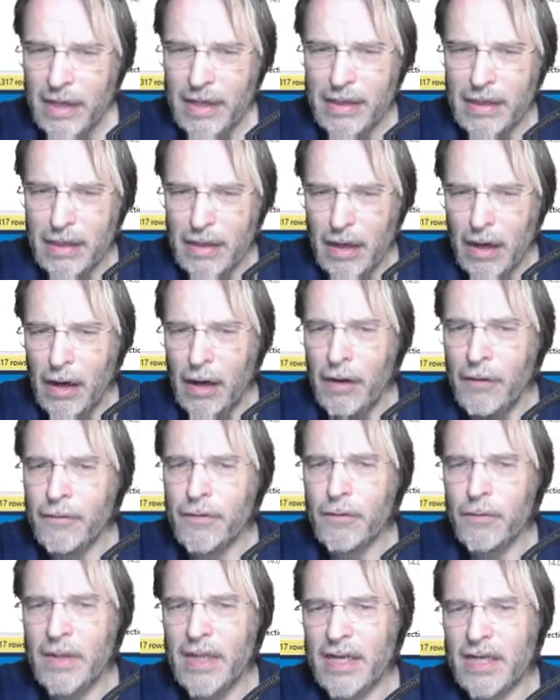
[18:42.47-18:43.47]
And then
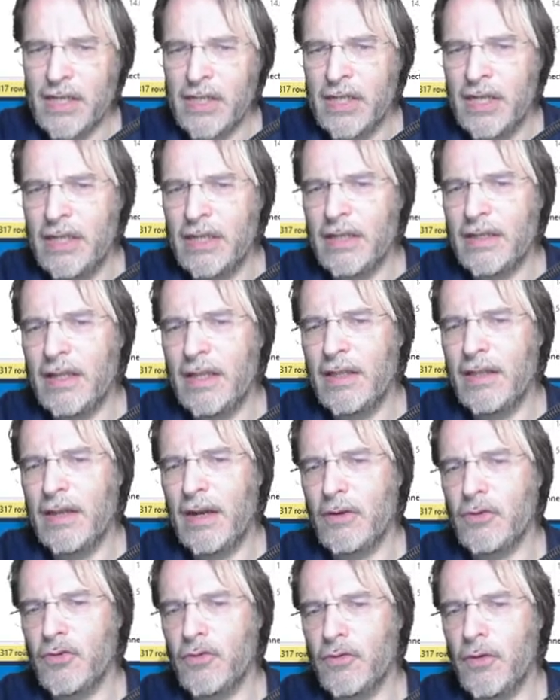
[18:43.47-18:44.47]
after we exceed the
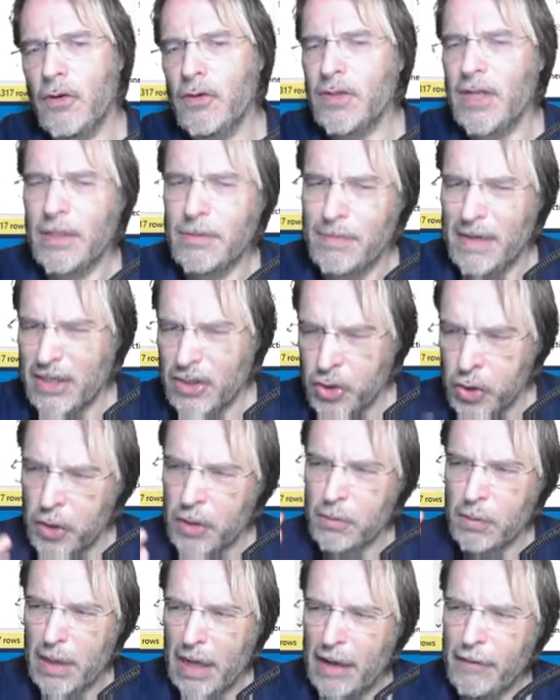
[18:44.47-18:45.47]
10,000 rows, let's make sure
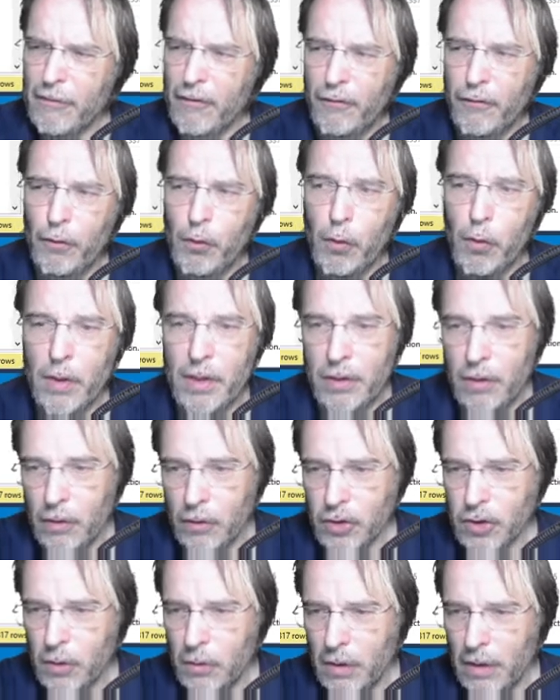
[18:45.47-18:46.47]
that we have a full
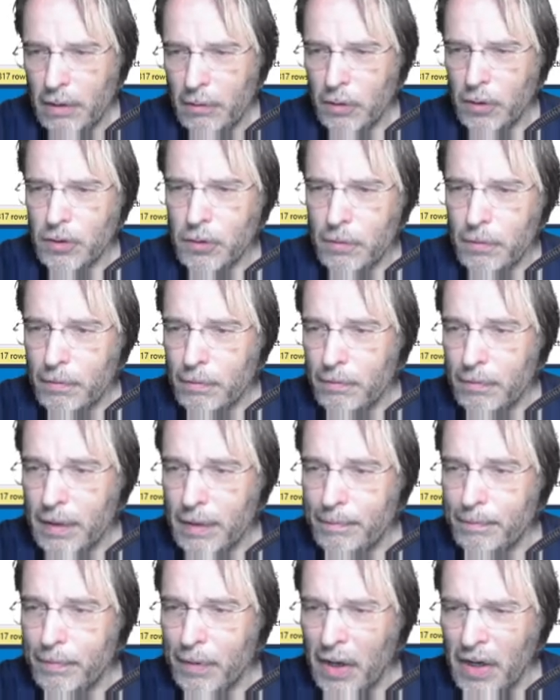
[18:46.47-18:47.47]
window. So I want to
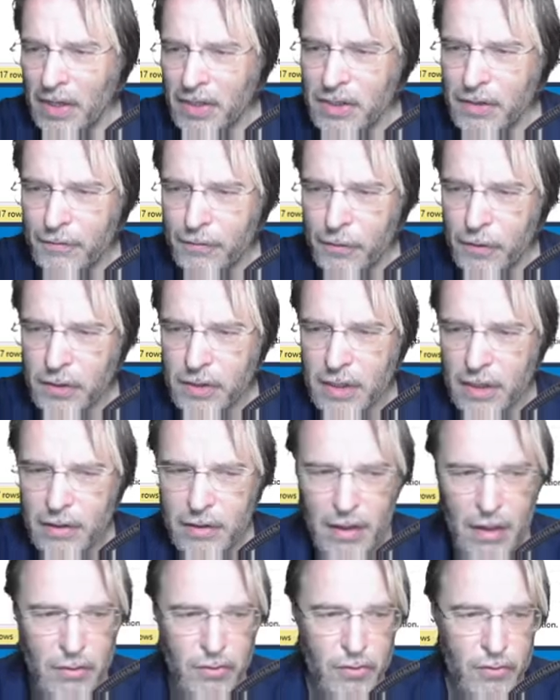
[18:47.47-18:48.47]
be past the first
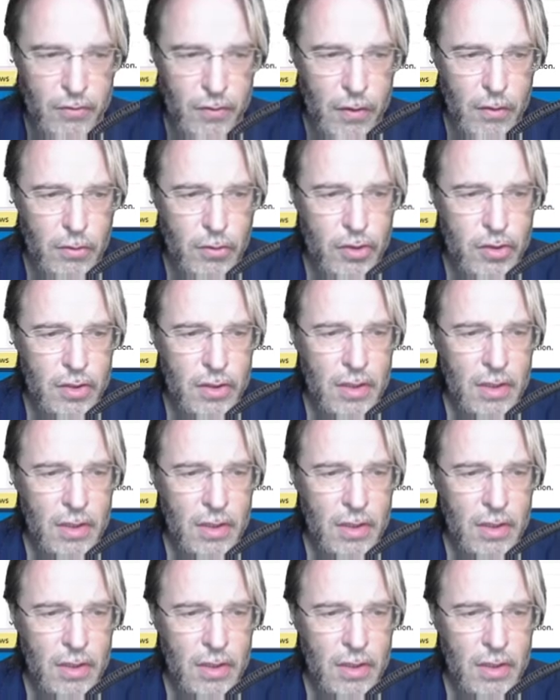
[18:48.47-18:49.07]
10,000 rows.